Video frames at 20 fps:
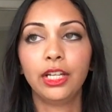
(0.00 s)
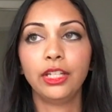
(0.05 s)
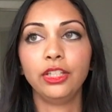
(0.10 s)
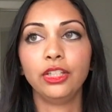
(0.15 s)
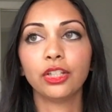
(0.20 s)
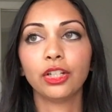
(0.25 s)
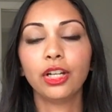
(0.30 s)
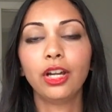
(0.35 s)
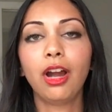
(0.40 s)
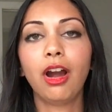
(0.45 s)

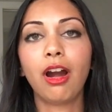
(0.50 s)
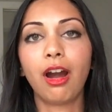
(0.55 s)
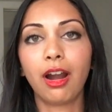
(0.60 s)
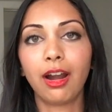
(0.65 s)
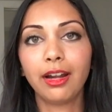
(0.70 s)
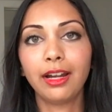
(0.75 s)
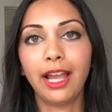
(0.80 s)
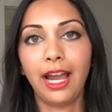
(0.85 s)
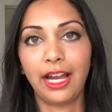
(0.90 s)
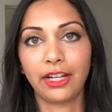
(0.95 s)
Your
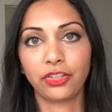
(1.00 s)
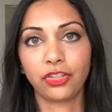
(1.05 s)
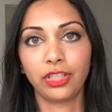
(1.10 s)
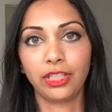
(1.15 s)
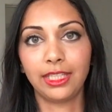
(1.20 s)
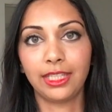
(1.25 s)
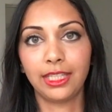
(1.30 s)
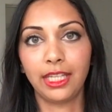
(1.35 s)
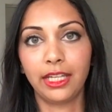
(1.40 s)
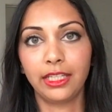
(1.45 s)
heart
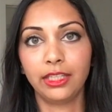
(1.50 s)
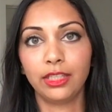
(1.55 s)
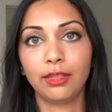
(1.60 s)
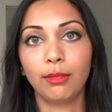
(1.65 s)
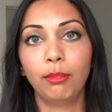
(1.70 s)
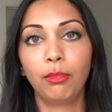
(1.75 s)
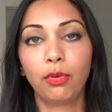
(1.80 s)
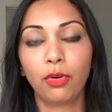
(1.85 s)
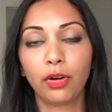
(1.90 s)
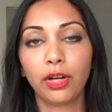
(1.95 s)
actually sends
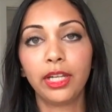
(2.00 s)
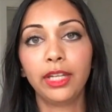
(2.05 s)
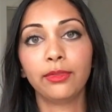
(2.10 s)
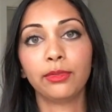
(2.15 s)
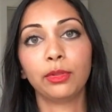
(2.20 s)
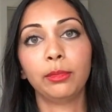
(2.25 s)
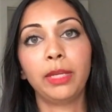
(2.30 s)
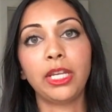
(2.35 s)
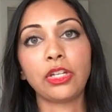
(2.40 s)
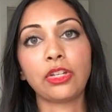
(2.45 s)
more
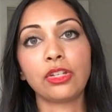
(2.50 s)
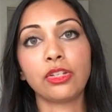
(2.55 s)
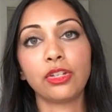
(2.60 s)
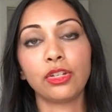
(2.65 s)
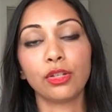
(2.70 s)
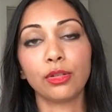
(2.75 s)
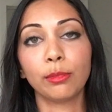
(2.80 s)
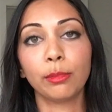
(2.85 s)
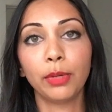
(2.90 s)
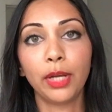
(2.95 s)
information
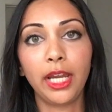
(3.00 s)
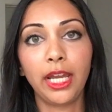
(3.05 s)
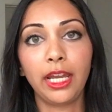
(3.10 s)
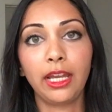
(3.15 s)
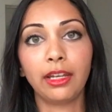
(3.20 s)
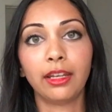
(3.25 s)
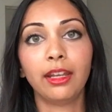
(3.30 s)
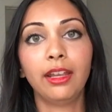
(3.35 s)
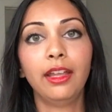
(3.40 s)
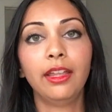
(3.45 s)
to your
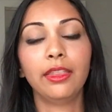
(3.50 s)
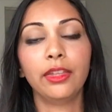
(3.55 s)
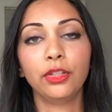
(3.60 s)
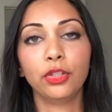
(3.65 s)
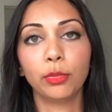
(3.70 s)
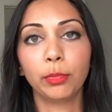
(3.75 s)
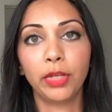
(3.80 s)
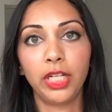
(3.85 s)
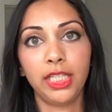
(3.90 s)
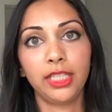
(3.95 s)
brain than
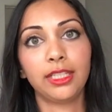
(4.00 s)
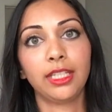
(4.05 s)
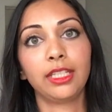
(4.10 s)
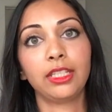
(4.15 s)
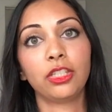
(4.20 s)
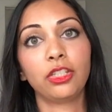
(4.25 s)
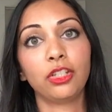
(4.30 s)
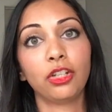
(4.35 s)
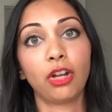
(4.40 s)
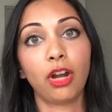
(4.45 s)
your brain
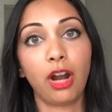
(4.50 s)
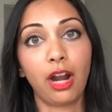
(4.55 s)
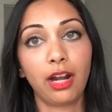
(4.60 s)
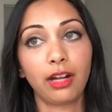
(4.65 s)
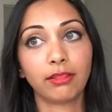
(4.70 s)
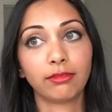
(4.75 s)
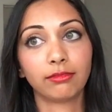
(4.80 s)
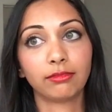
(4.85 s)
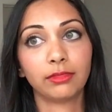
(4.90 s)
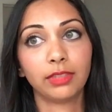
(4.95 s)
sends to your
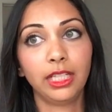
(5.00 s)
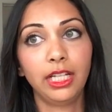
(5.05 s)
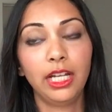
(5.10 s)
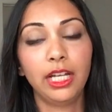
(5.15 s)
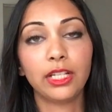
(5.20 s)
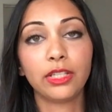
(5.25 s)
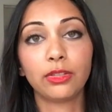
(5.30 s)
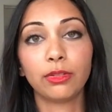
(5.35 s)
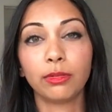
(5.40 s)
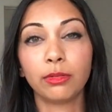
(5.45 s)
heart.
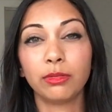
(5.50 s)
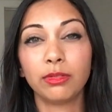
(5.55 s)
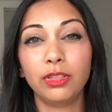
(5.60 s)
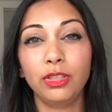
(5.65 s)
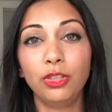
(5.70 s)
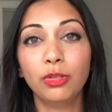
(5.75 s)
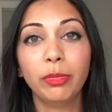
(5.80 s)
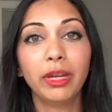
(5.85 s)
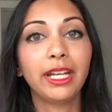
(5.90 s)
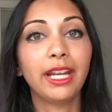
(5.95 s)
So
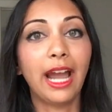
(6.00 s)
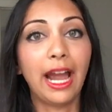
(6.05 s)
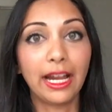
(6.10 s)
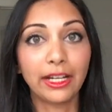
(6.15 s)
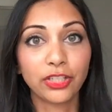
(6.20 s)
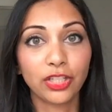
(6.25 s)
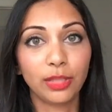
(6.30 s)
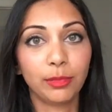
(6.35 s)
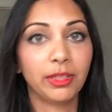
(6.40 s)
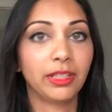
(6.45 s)
you might
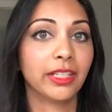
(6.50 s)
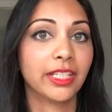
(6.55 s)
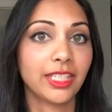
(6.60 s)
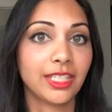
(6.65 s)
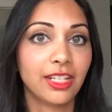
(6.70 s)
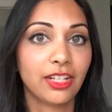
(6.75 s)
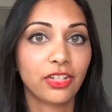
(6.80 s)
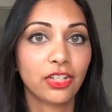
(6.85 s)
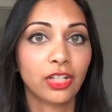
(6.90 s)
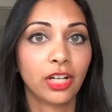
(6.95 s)
actually be
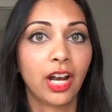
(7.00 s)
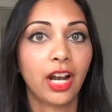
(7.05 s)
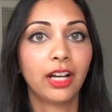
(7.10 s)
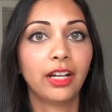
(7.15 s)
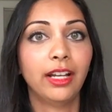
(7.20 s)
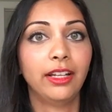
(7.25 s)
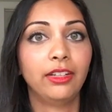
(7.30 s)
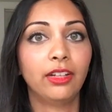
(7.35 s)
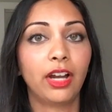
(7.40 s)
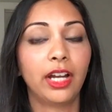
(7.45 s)
listening to your
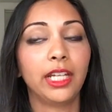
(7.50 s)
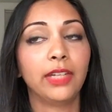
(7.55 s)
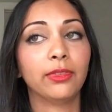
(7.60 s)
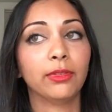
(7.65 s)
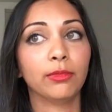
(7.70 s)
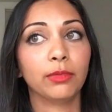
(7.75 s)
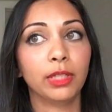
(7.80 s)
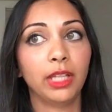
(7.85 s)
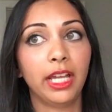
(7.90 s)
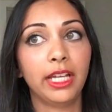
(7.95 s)
heart and not
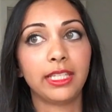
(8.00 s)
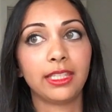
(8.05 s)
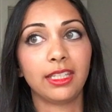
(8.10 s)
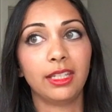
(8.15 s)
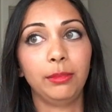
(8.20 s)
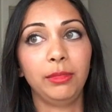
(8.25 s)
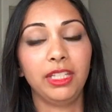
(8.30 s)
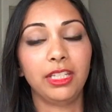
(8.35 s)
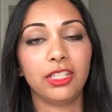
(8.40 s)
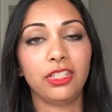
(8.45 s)
even realize
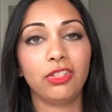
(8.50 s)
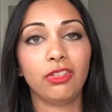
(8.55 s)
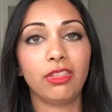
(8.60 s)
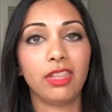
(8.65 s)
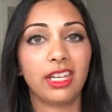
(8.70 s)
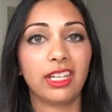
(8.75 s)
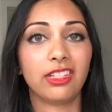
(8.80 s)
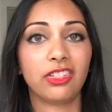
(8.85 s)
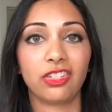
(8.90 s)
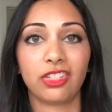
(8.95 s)
it because you
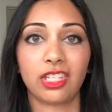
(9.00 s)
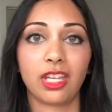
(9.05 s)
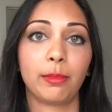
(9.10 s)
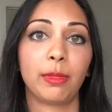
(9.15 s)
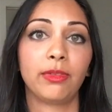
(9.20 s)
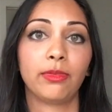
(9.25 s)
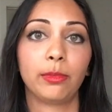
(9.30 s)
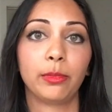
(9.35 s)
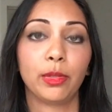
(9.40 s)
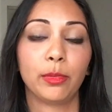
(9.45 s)
think it's just
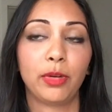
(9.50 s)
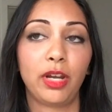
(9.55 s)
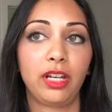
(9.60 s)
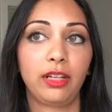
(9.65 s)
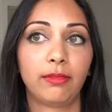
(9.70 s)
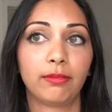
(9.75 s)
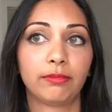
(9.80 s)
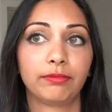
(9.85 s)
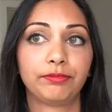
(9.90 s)
coming from your brain.